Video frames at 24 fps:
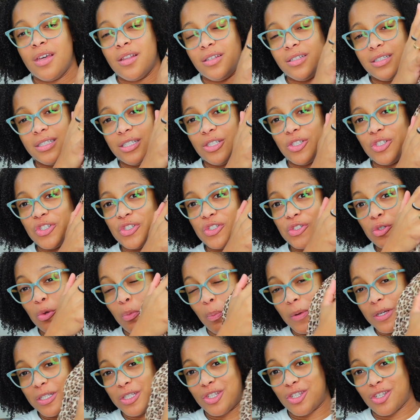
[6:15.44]
This is
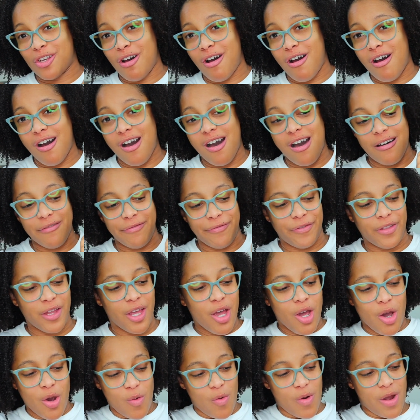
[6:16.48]
super soft,
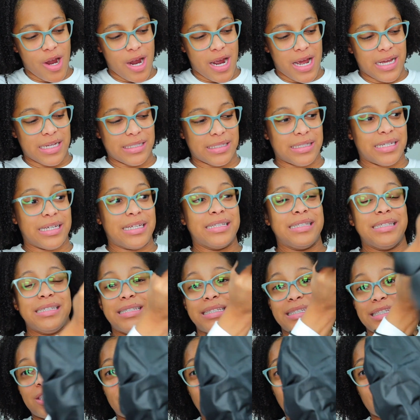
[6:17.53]
whereas
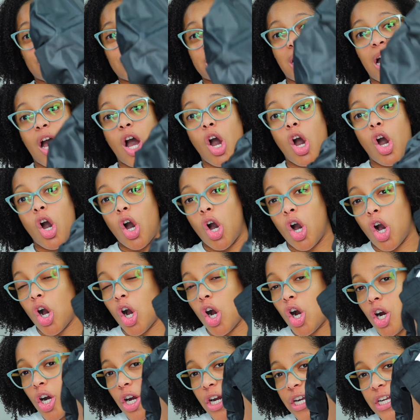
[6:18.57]
this is just
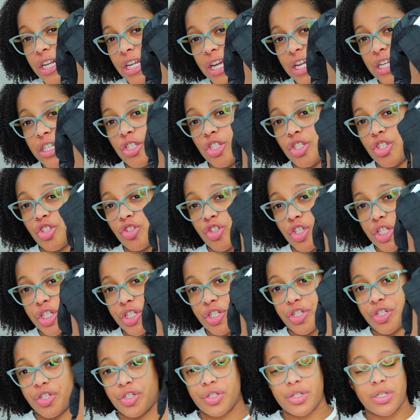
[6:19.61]
hard and
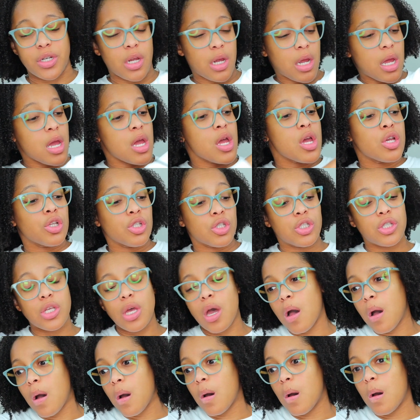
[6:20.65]
structured.
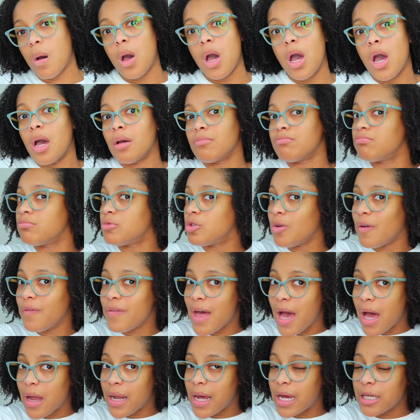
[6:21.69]
So do
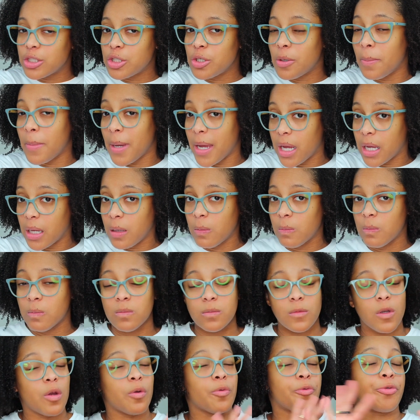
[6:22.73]
that as you may.
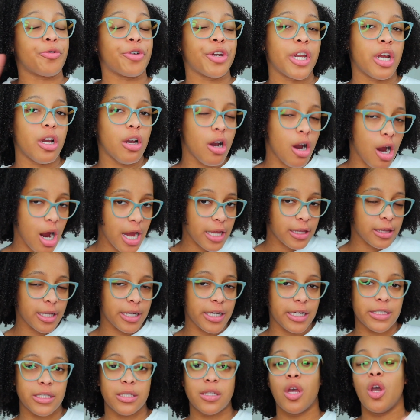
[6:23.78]

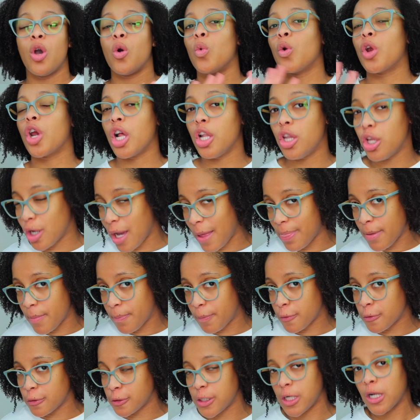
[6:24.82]
Regardless, we're going to look at the
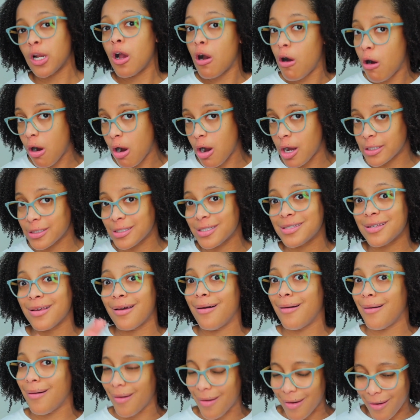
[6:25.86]
pros and cons
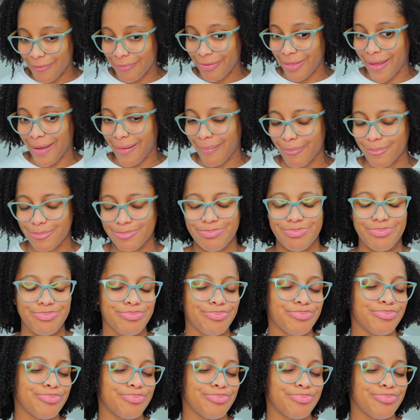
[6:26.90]
of them.